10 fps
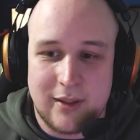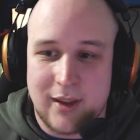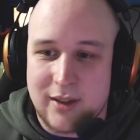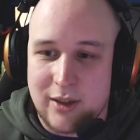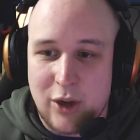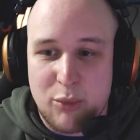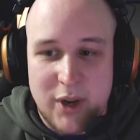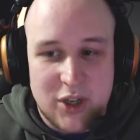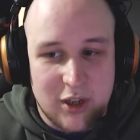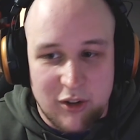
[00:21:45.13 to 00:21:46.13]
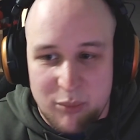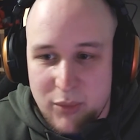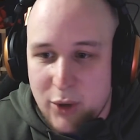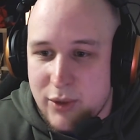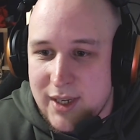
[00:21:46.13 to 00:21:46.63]
There's no mention of
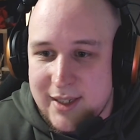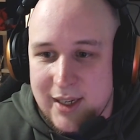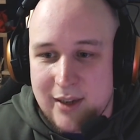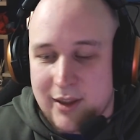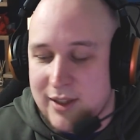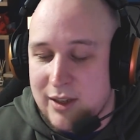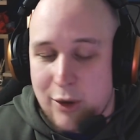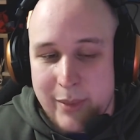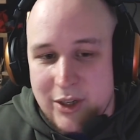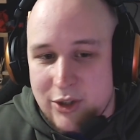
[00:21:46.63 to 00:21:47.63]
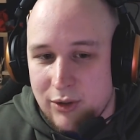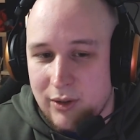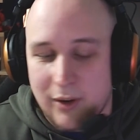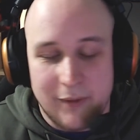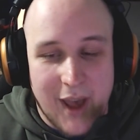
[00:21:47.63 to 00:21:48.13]
multi-sig, there's no
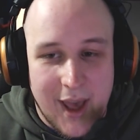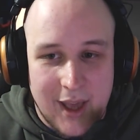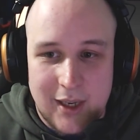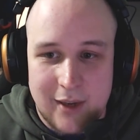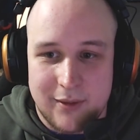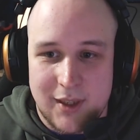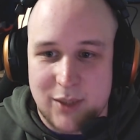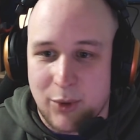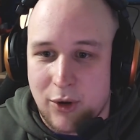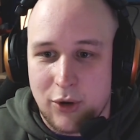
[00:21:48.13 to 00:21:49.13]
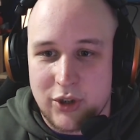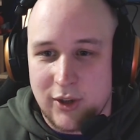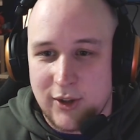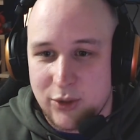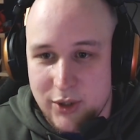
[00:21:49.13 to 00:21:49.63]
mention of any of these
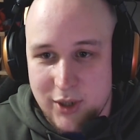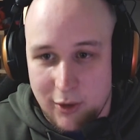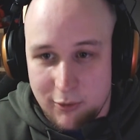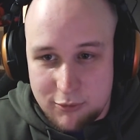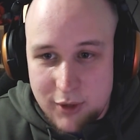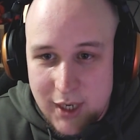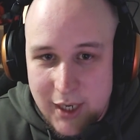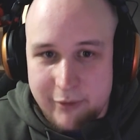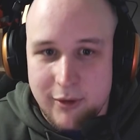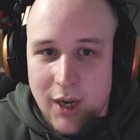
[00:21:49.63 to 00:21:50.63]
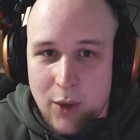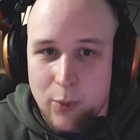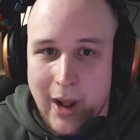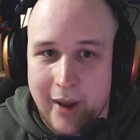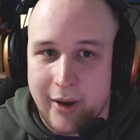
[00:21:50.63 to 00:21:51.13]
precautions, which are really, really
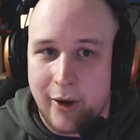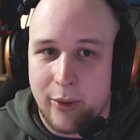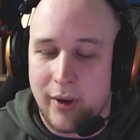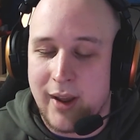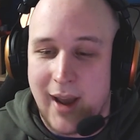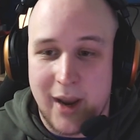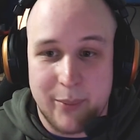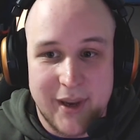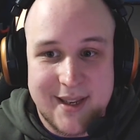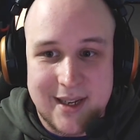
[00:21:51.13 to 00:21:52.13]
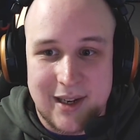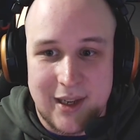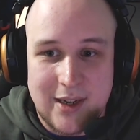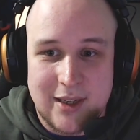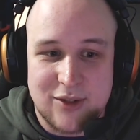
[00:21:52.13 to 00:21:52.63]
well known and
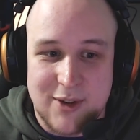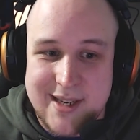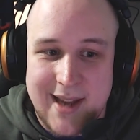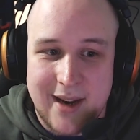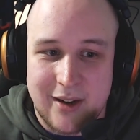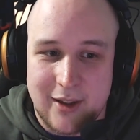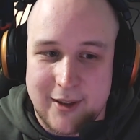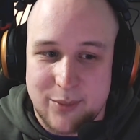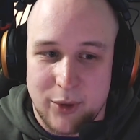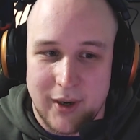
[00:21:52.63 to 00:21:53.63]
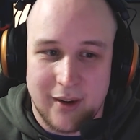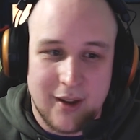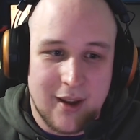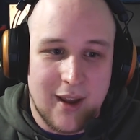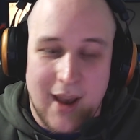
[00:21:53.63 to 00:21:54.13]
basically industry standard at this point.
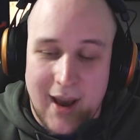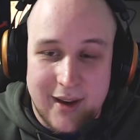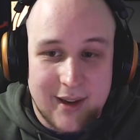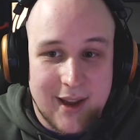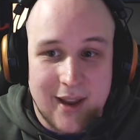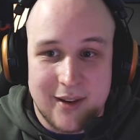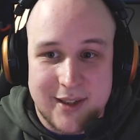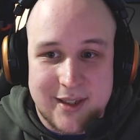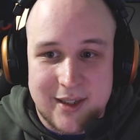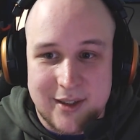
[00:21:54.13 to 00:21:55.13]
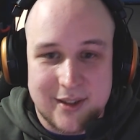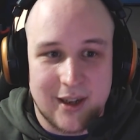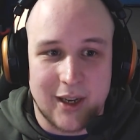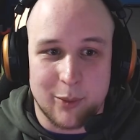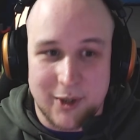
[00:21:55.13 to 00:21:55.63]
And again, this is
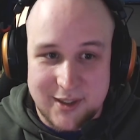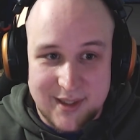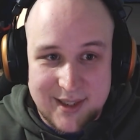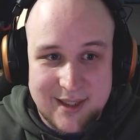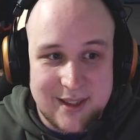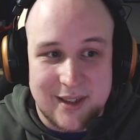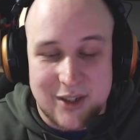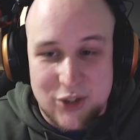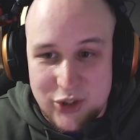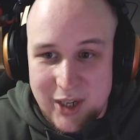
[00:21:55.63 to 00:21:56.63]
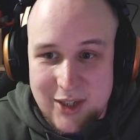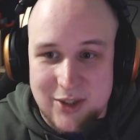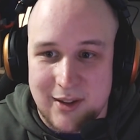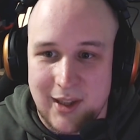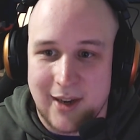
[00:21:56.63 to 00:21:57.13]
concerning because this is an
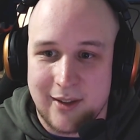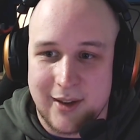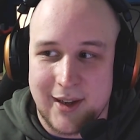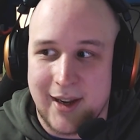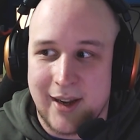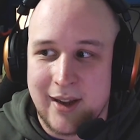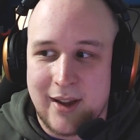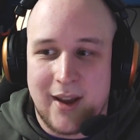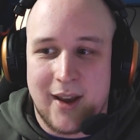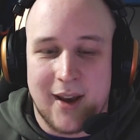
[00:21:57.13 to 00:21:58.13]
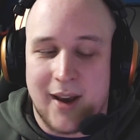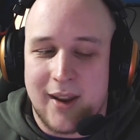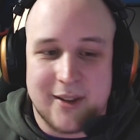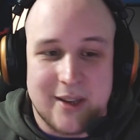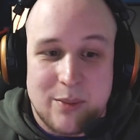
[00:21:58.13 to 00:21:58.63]
exchange at the end of the day.
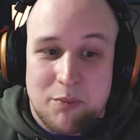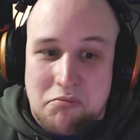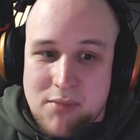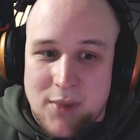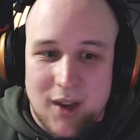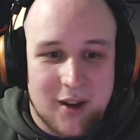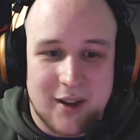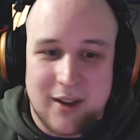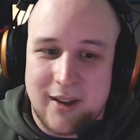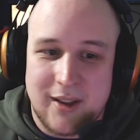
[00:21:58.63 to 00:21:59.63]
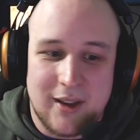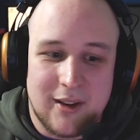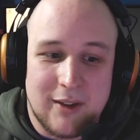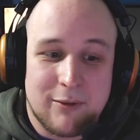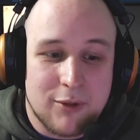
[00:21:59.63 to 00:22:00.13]
And
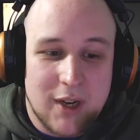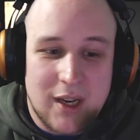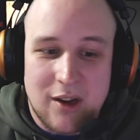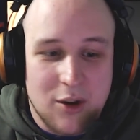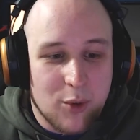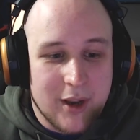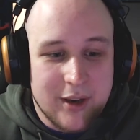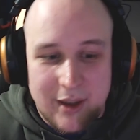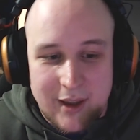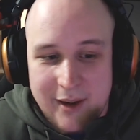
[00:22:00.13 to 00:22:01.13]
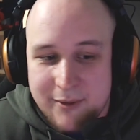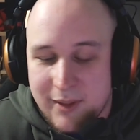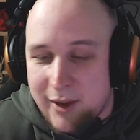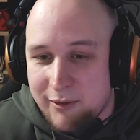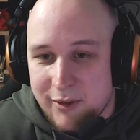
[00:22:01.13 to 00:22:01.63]
you've really to wonder if
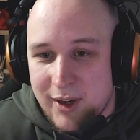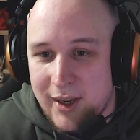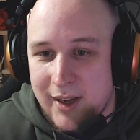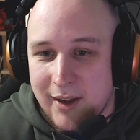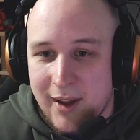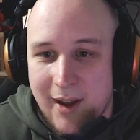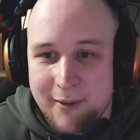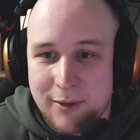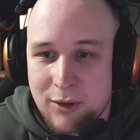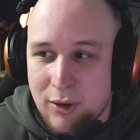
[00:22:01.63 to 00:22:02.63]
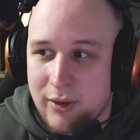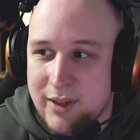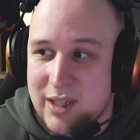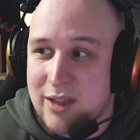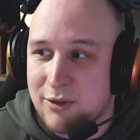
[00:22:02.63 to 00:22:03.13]
they really have thought
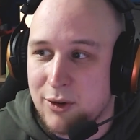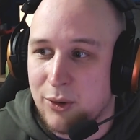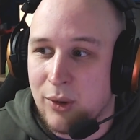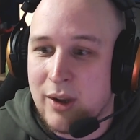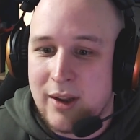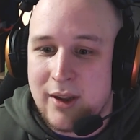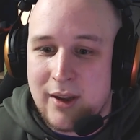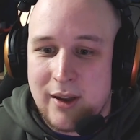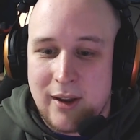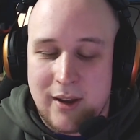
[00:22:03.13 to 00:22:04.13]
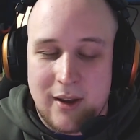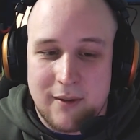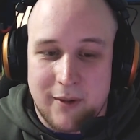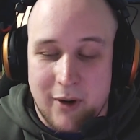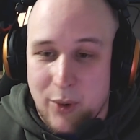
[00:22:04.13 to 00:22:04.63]
this through
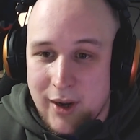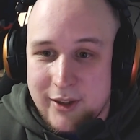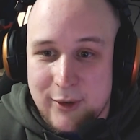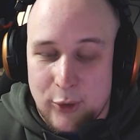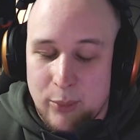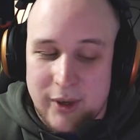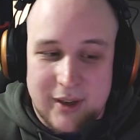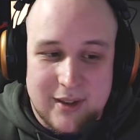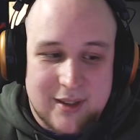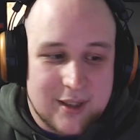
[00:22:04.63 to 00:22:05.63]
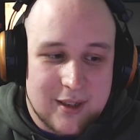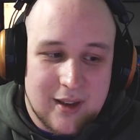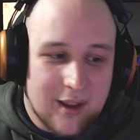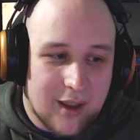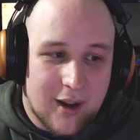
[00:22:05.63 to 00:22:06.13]
very well at all, because
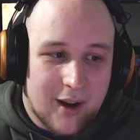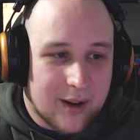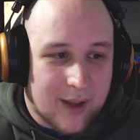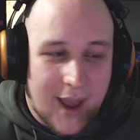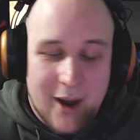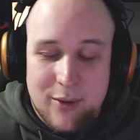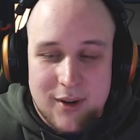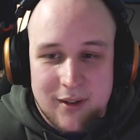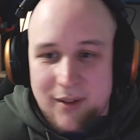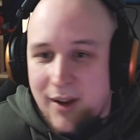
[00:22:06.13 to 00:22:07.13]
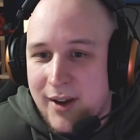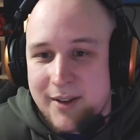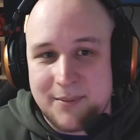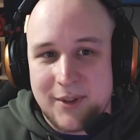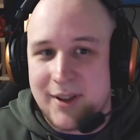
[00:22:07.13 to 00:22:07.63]
how can
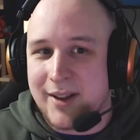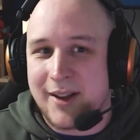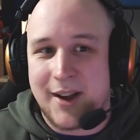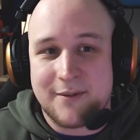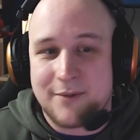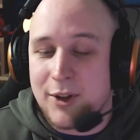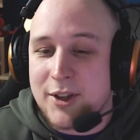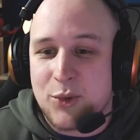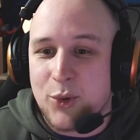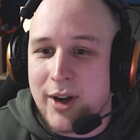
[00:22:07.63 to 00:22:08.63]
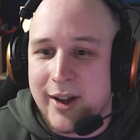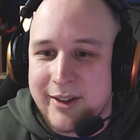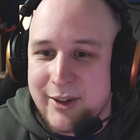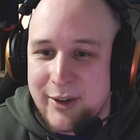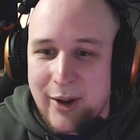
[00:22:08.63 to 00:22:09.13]
I lost
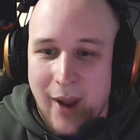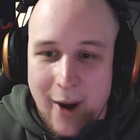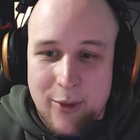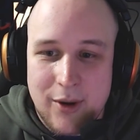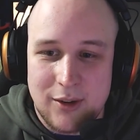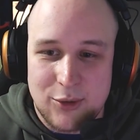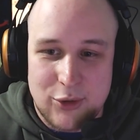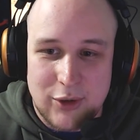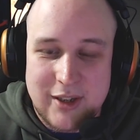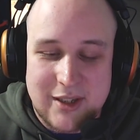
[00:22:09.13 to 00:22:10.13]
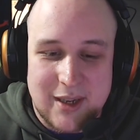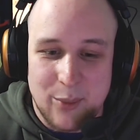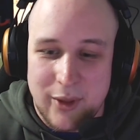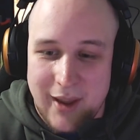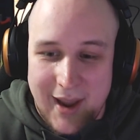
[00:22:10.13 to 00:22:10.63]
words, how can you trust
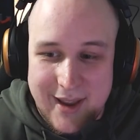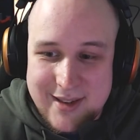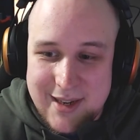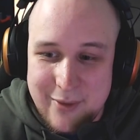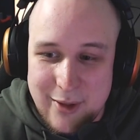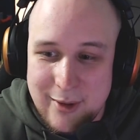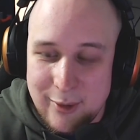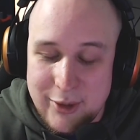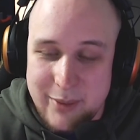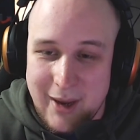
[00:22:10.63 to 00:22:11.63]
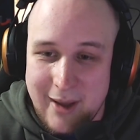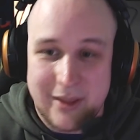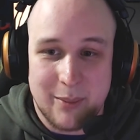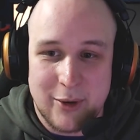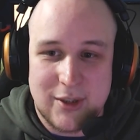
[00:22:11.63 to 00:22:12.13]
someone that hasn't even thought about
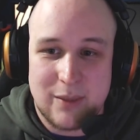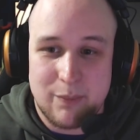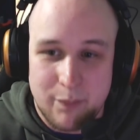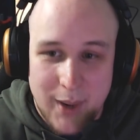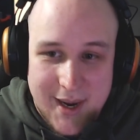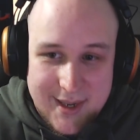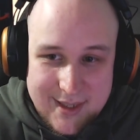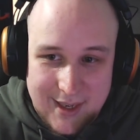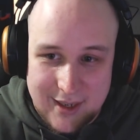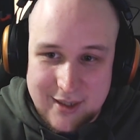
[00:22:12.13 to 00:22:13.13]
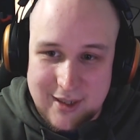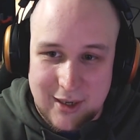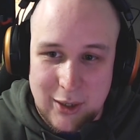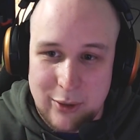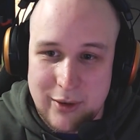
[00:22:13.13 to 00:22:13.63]
the most basic
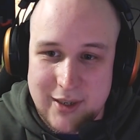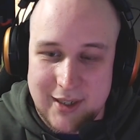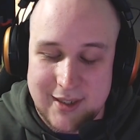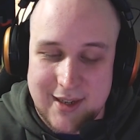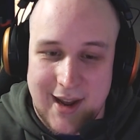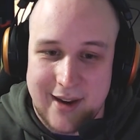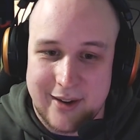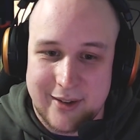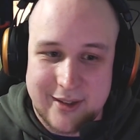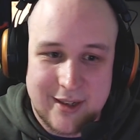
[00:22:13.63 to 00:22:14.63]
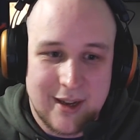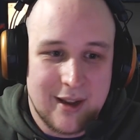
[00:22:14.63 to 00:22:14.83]
security standards